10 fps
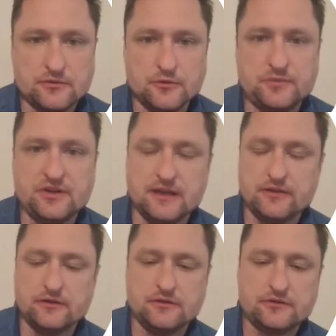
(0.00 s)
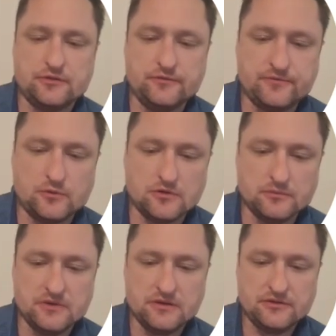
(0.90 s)
group together to
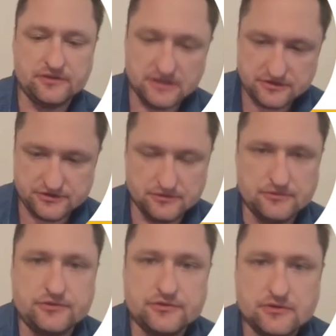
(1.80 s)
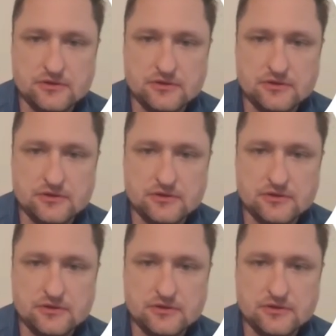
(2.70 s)
form tissues.